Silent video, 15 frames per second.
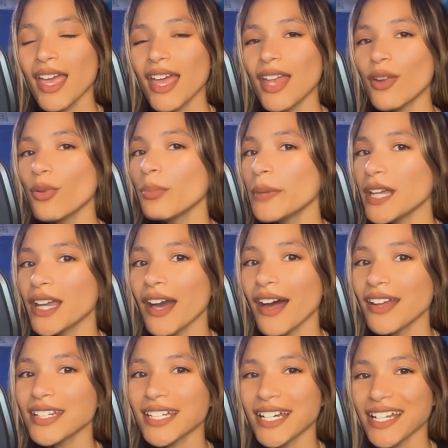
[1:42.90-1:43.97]
And oh my
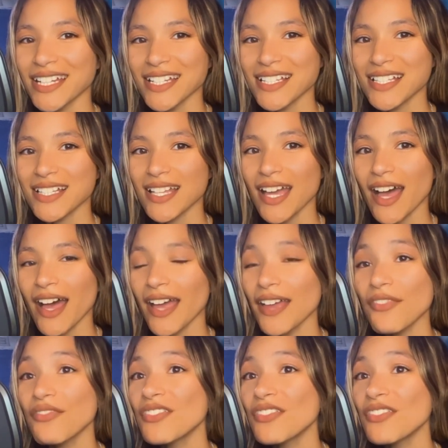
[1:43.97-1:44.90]
God, guys, I have